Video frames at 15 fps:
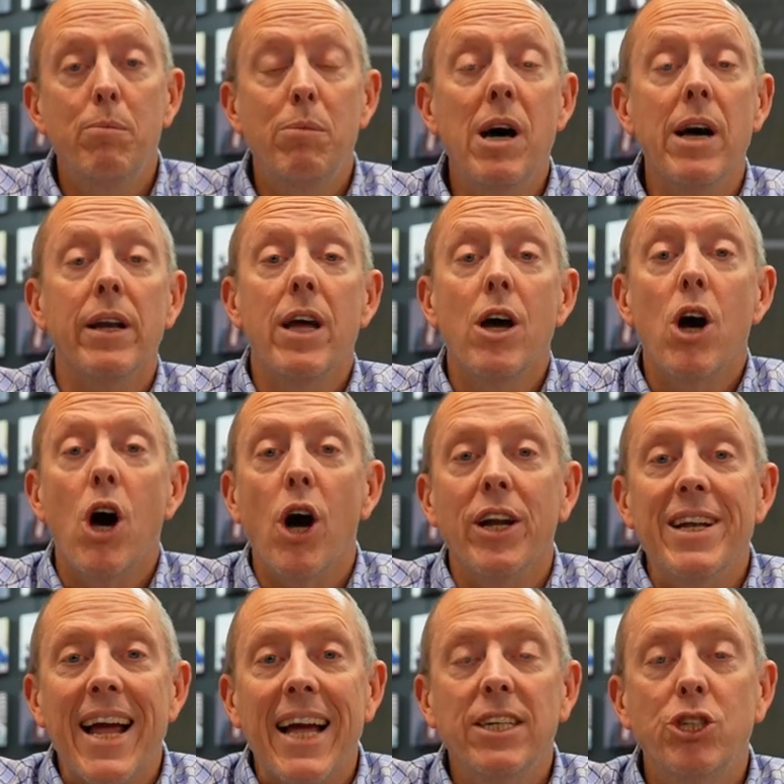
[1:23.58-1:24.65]
But
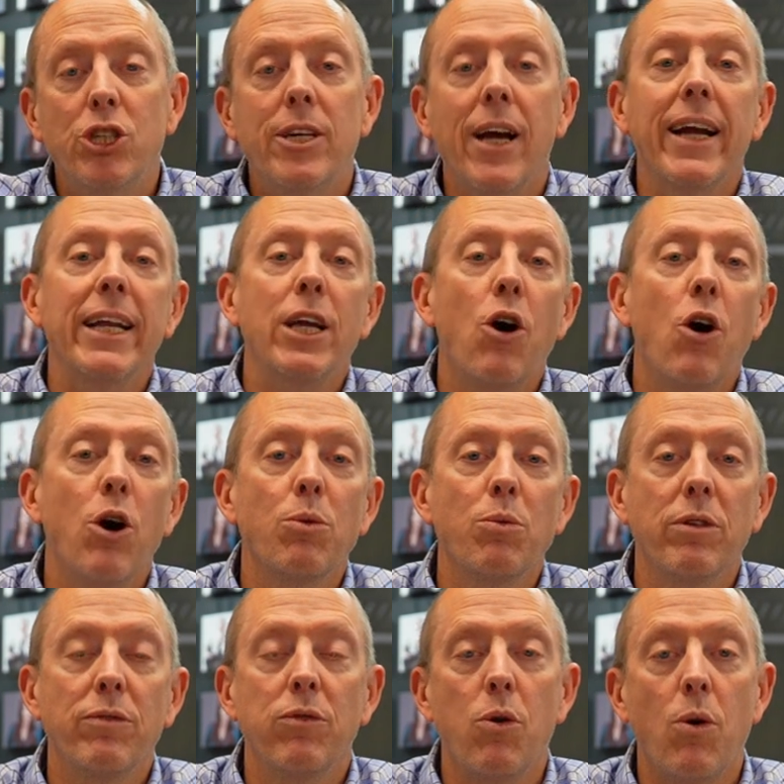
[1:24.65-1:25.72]
a nice shiny
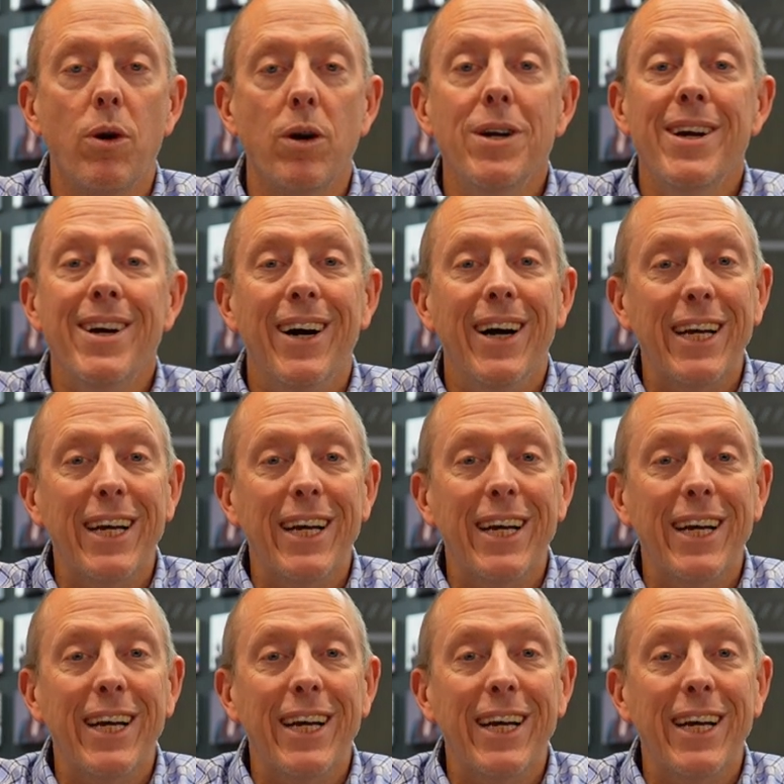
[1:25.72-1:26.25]
hardwood floor,